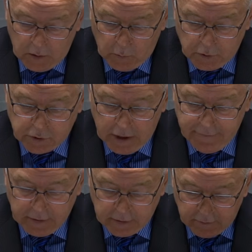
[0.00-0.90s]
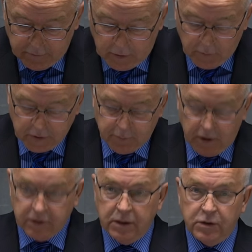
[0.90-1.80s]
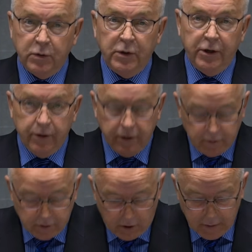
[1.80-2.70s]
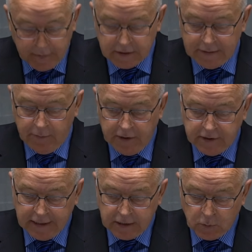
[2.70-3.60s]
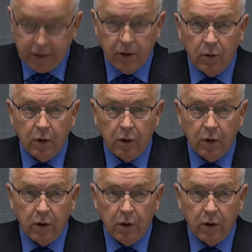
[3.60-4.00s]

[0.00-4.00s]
we're striving to follow this process through here and talk about some of these things as we go